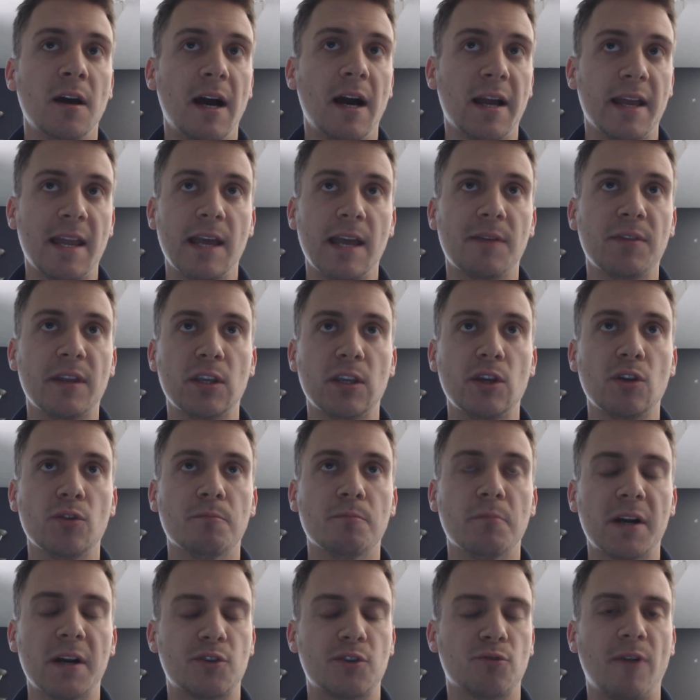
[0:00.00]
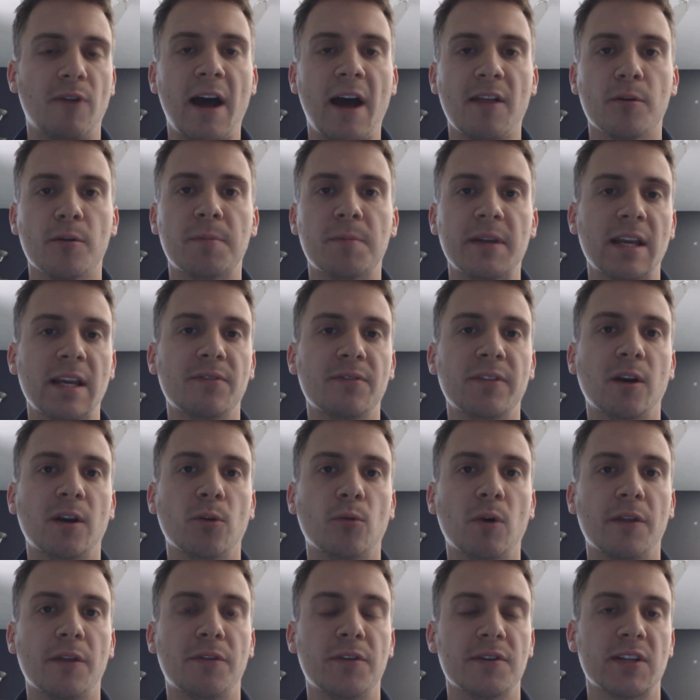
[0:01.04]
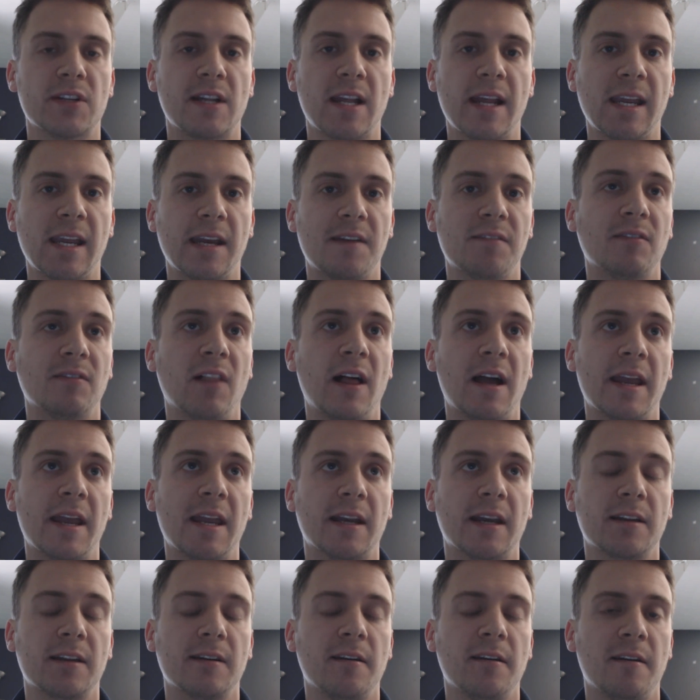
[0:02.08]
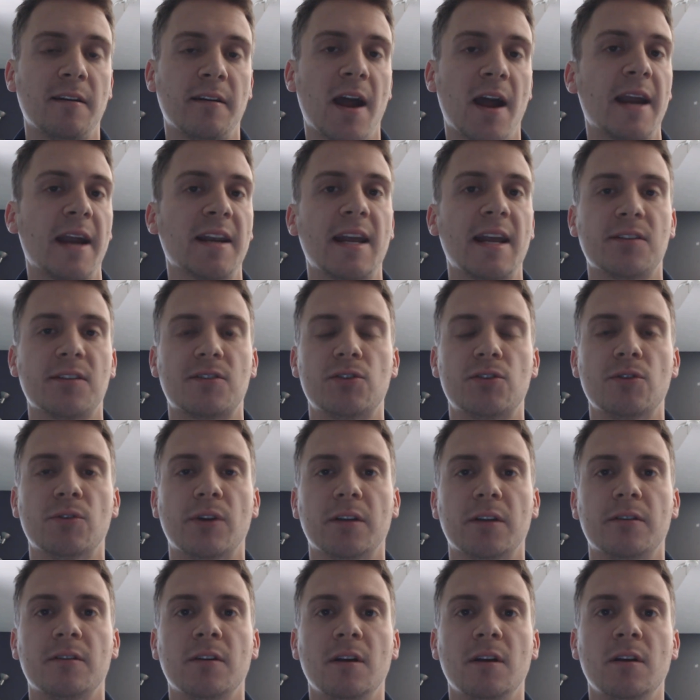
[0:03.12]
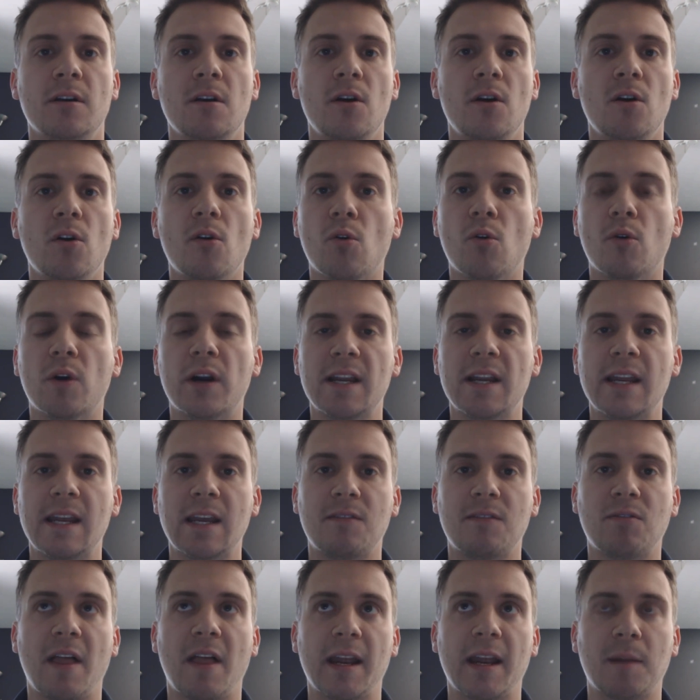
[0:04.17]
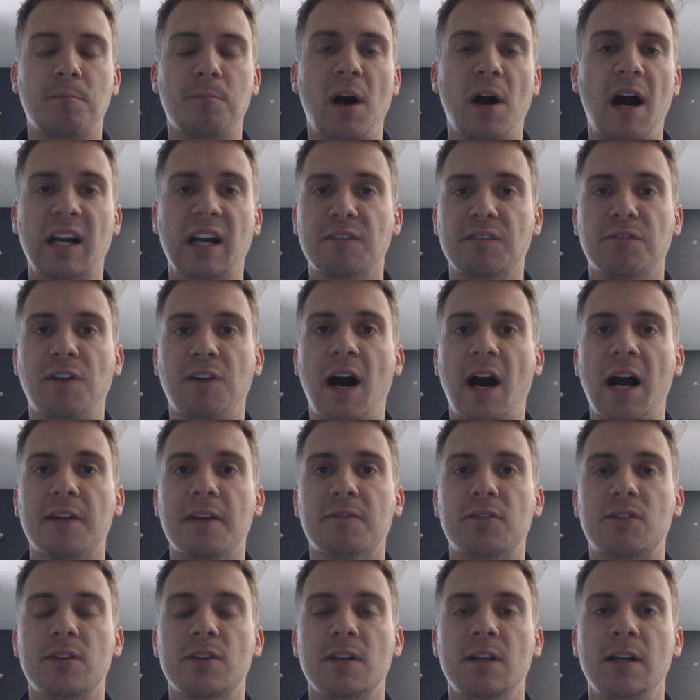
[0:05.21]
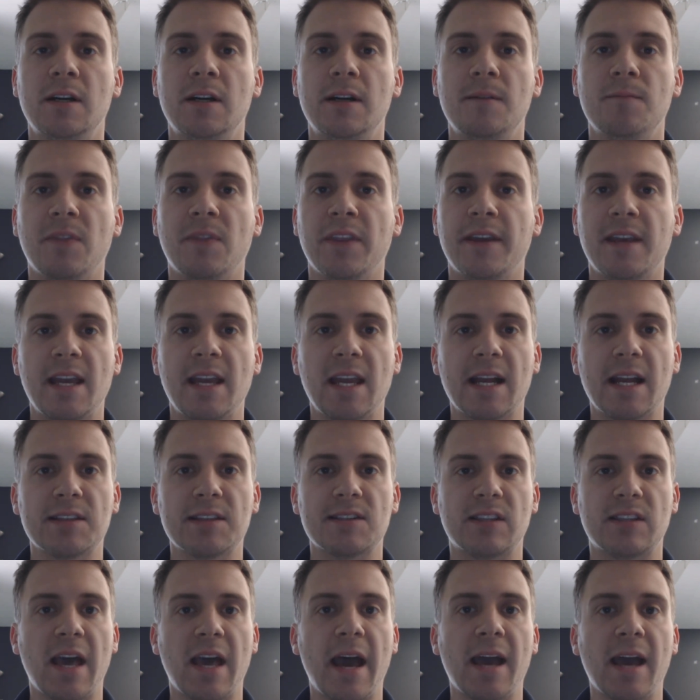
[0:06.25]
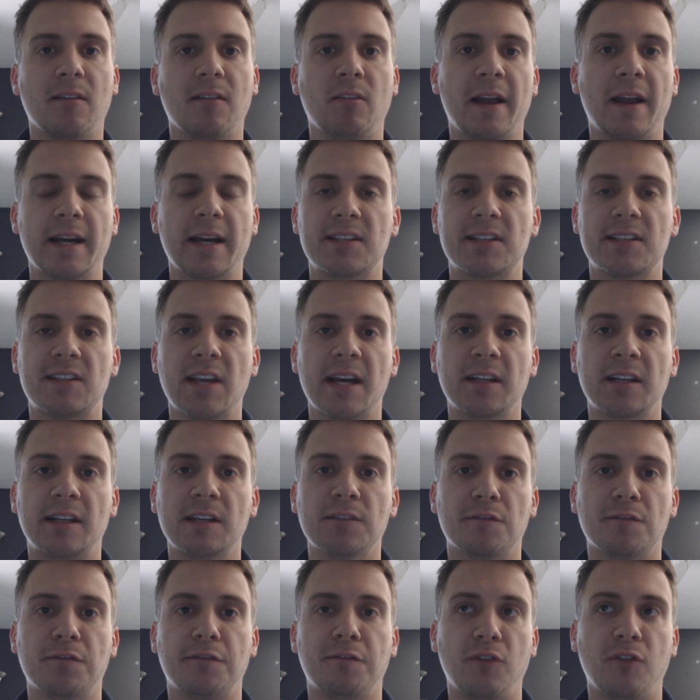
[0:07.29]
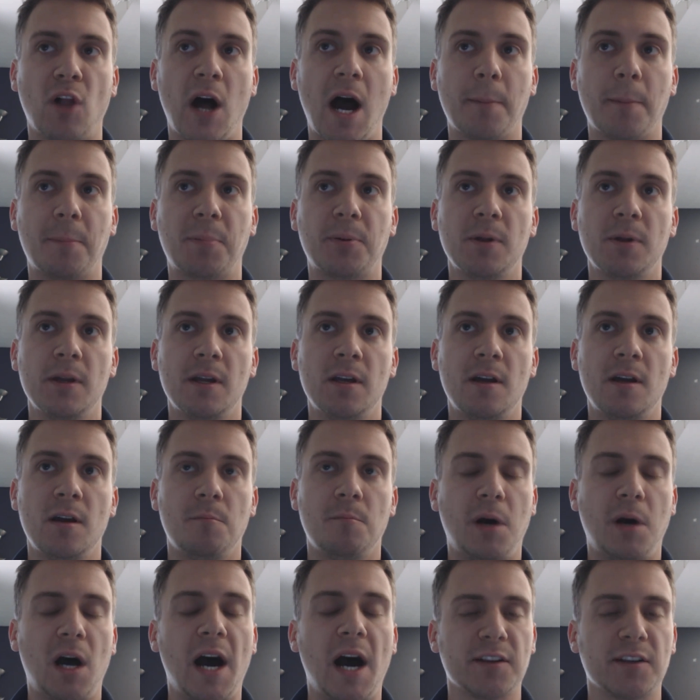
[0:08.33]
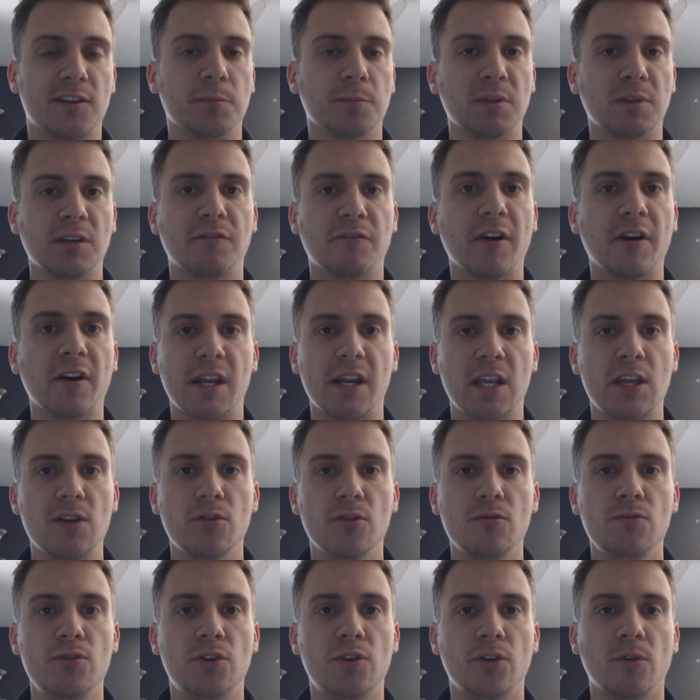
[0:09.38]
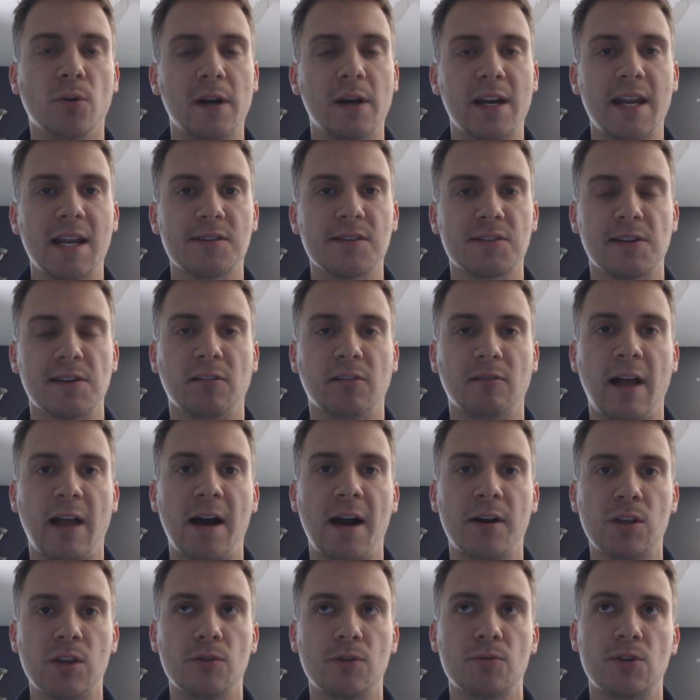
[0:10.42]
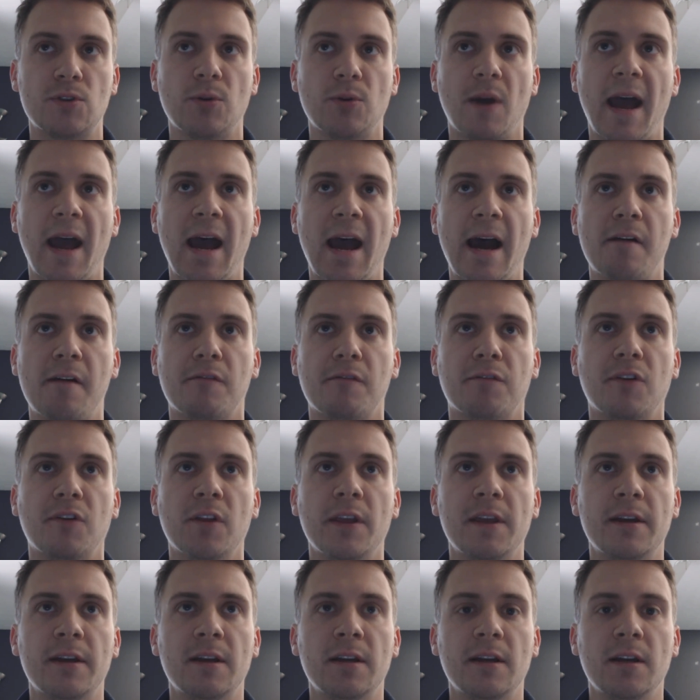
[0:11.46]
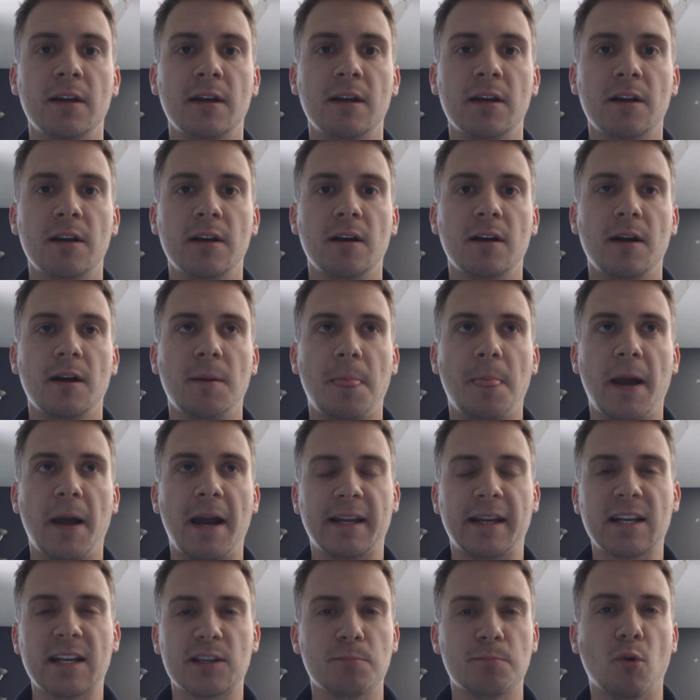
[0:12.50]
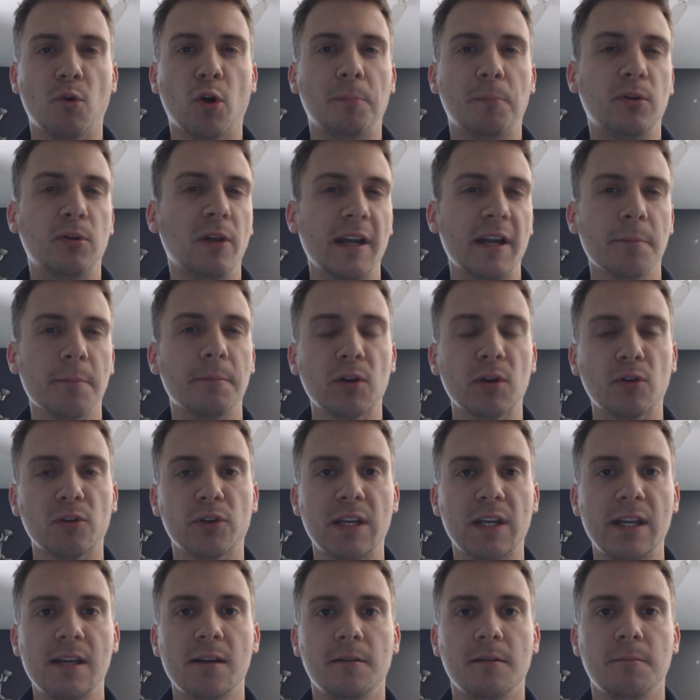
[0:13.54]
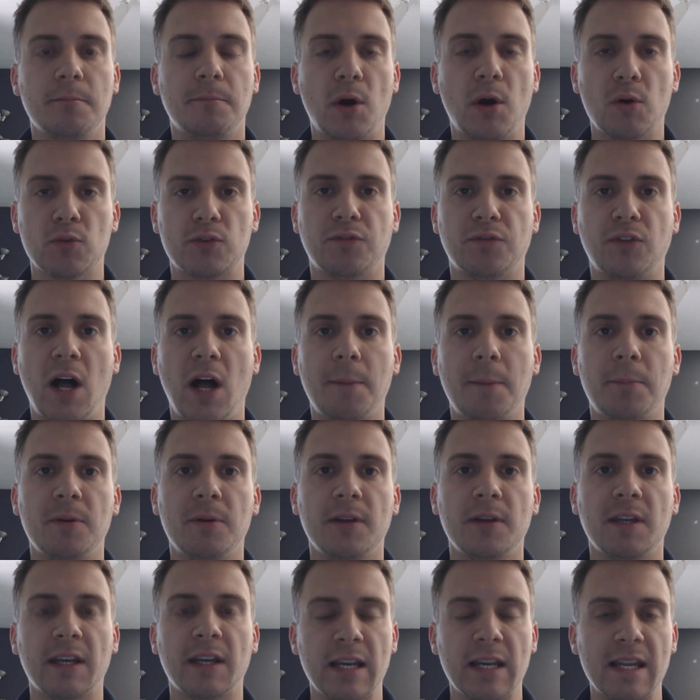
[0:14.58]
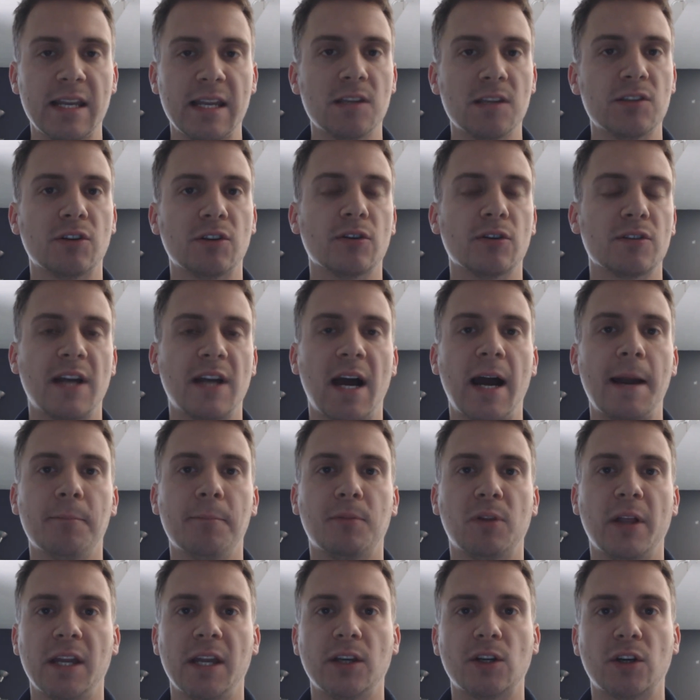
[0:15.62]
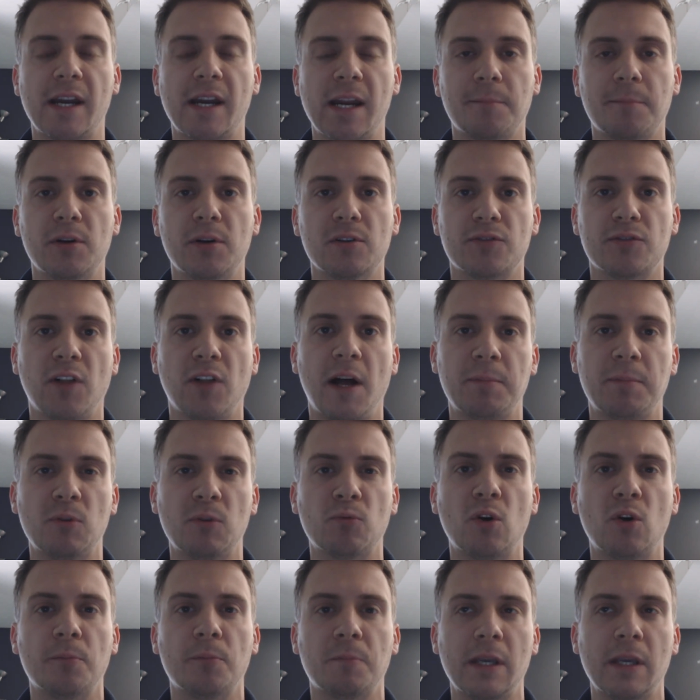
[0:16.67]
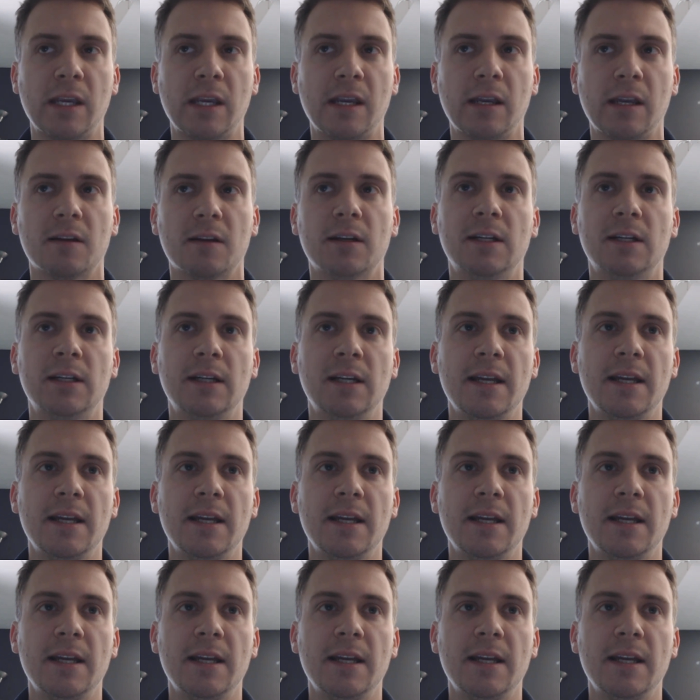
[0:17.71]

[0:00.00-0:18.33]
A hand that you'd much rather be in there with is a hand like 9-8 suited or a hand like pocket fives. Hands that, I said, can flop possibly very huge, or hands that allow you to have, I guess, more playability post flop and an easier time playing your hand post flop. You won't be